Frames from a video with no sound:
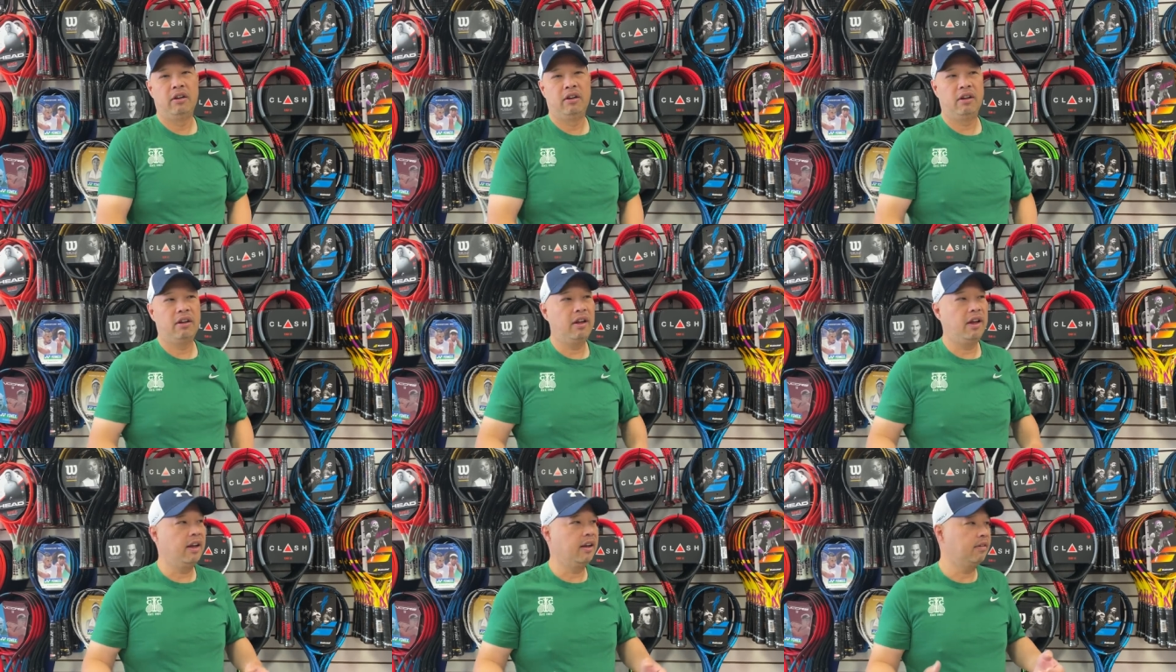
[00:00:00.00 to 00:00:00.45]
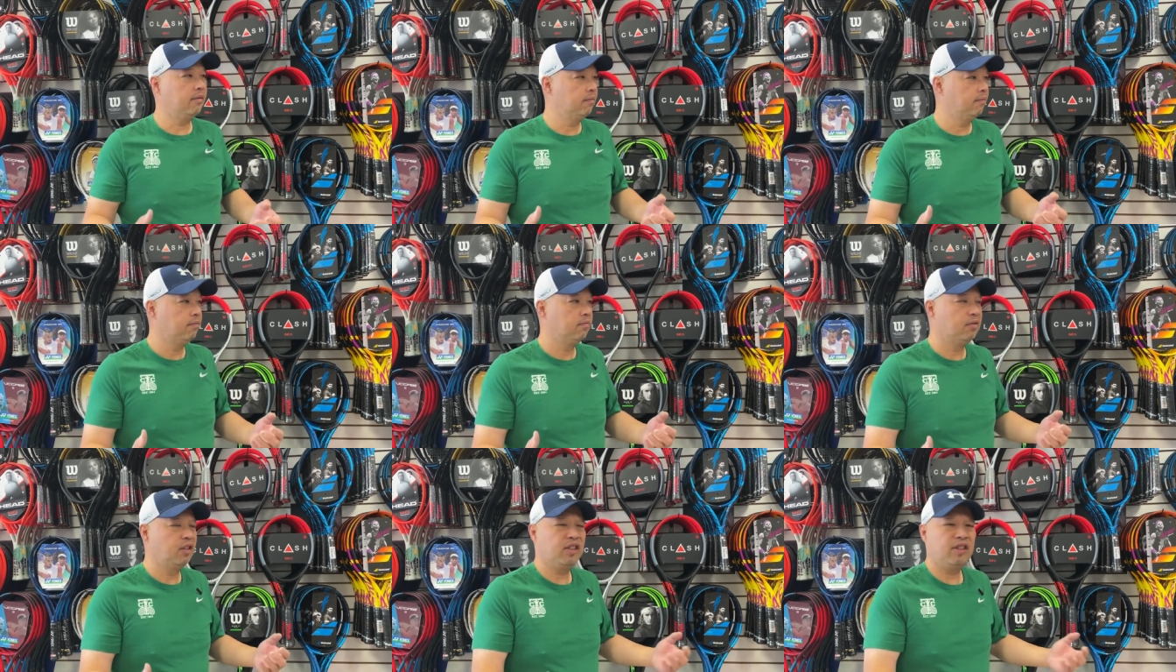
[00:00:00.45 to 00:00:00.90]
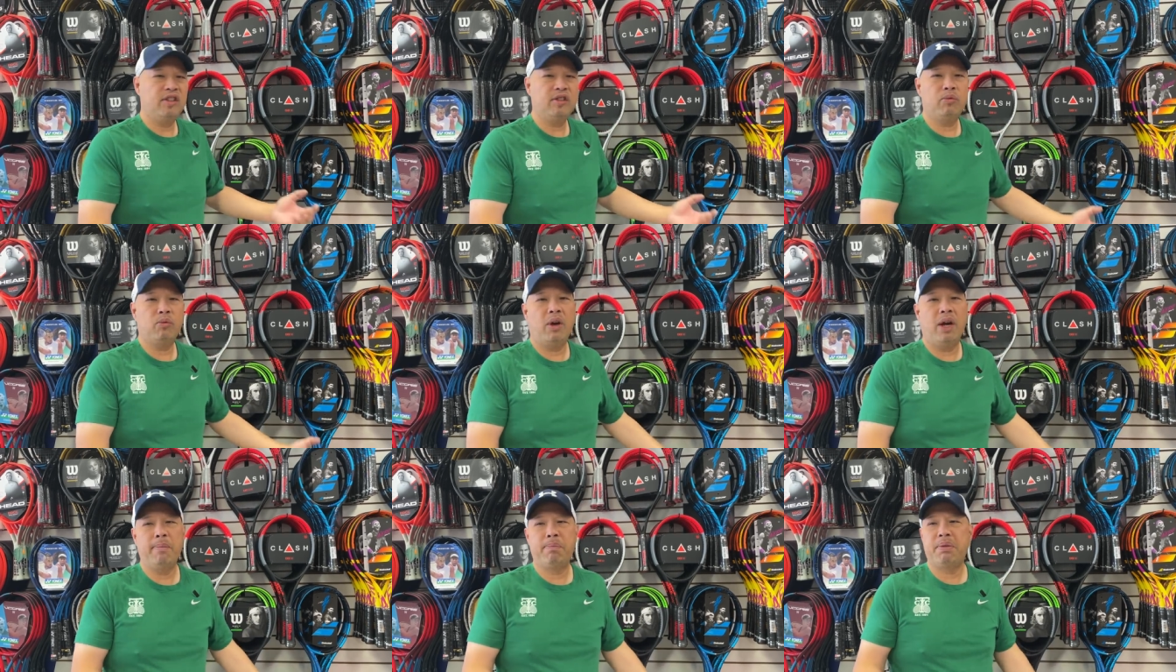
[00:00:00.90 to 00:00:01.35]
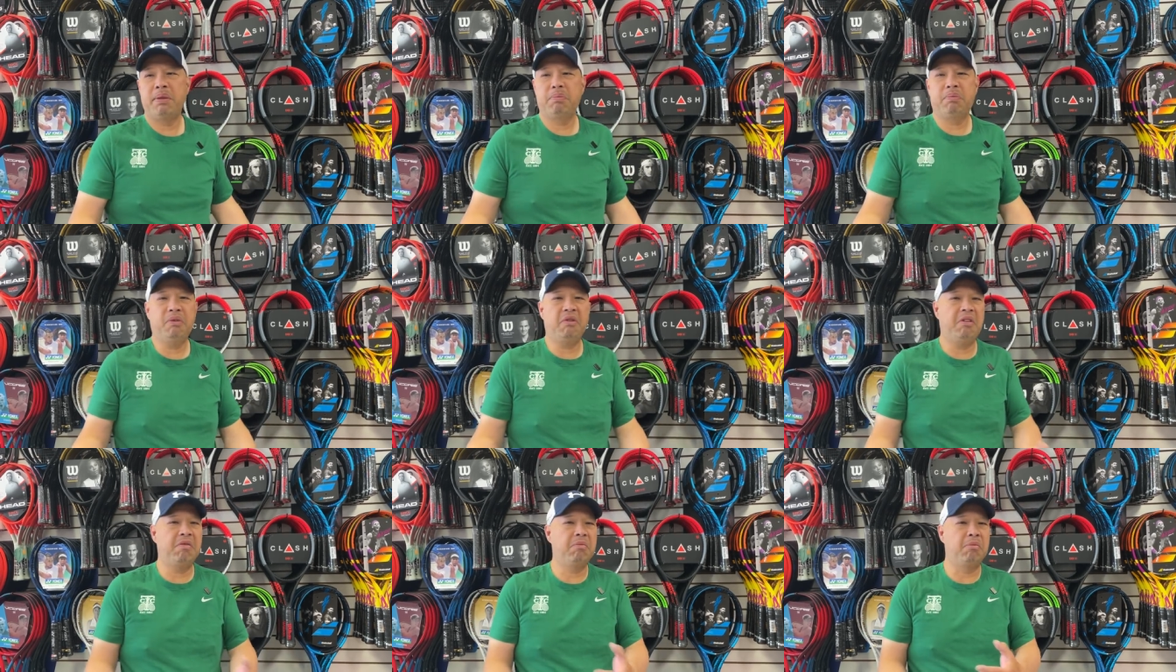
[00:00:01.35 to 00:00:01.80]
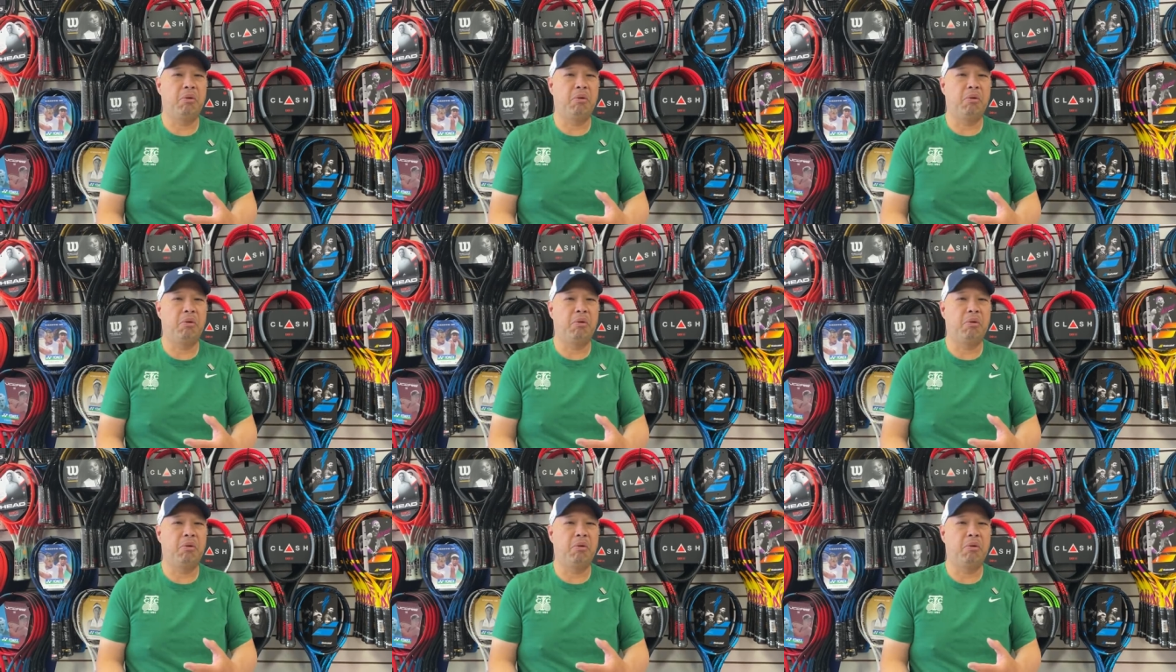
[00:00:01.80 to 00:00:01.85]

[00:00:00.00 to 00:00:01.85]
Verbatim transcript: Like, this is why people have